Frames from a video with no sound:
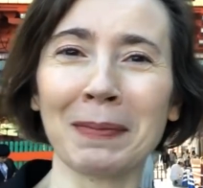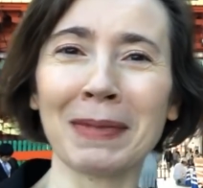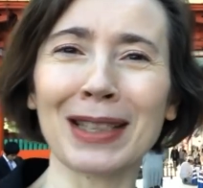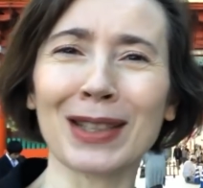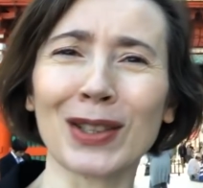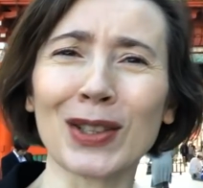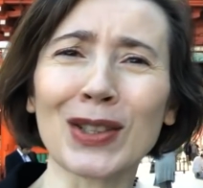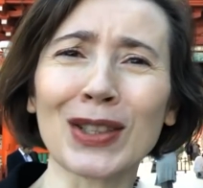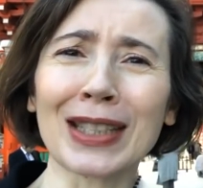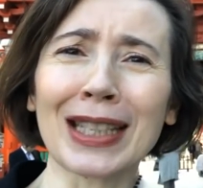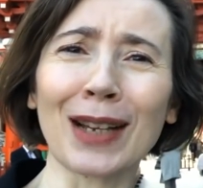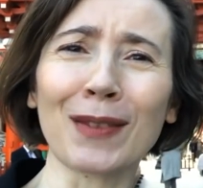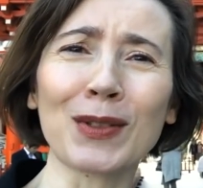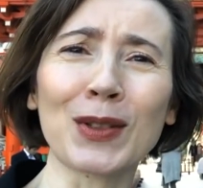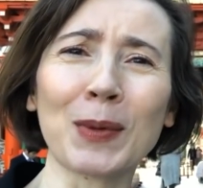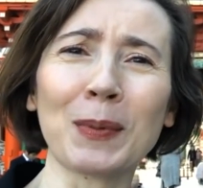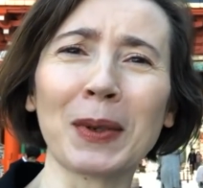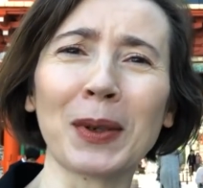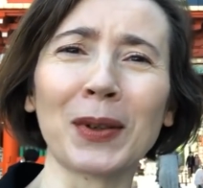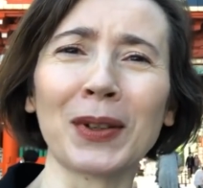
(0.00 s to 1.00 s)
It doesn't have
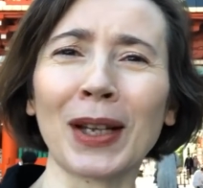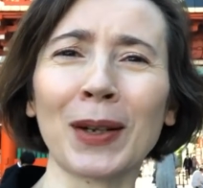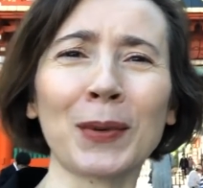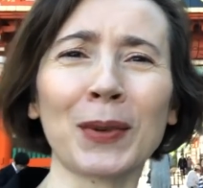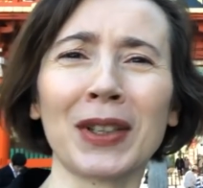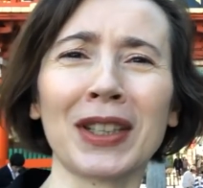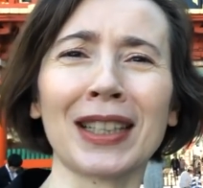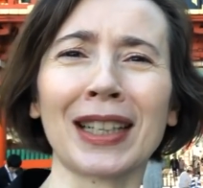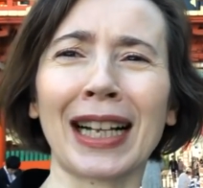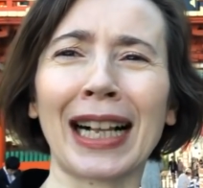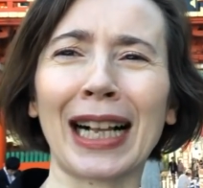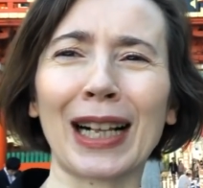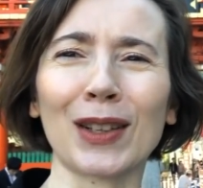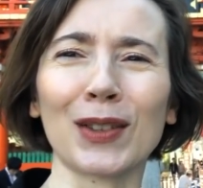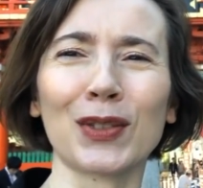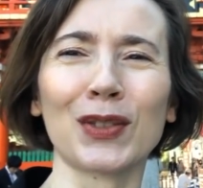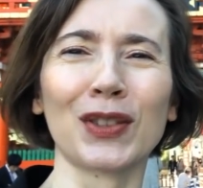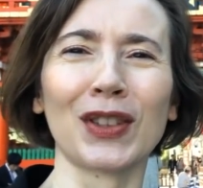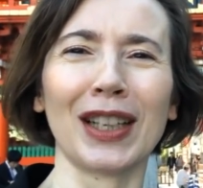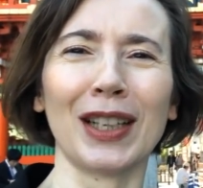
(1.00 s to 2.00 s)
to be an hour and a
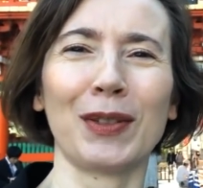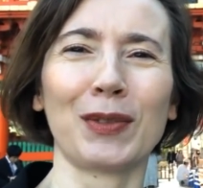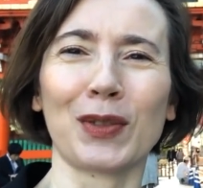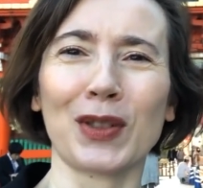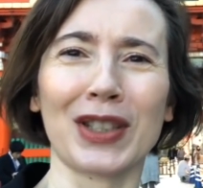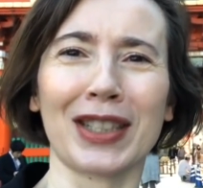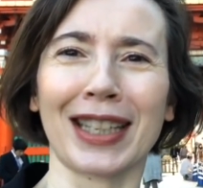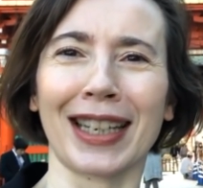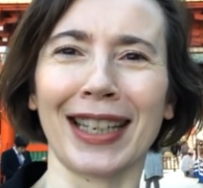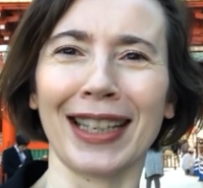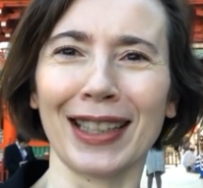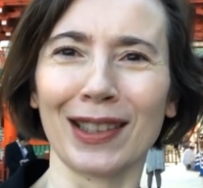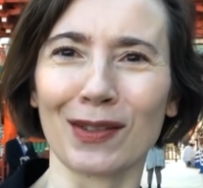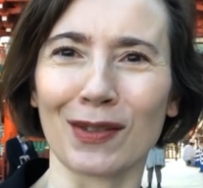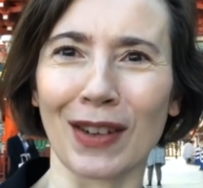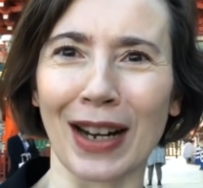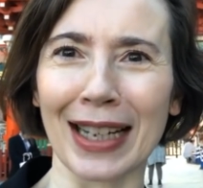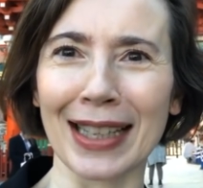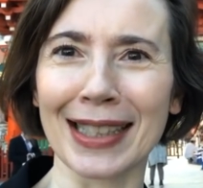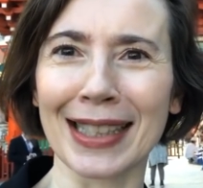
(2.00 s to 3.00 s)
half every day,
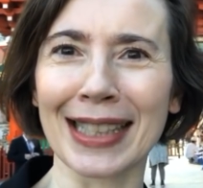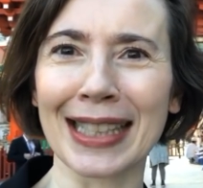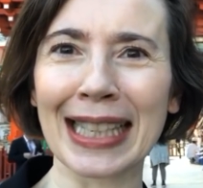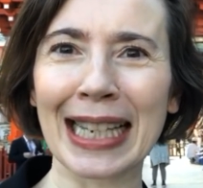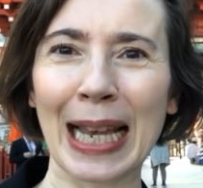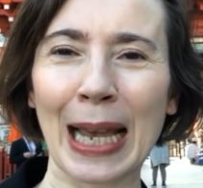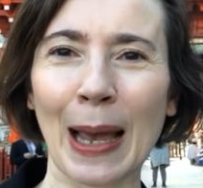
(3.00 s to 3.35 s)
right?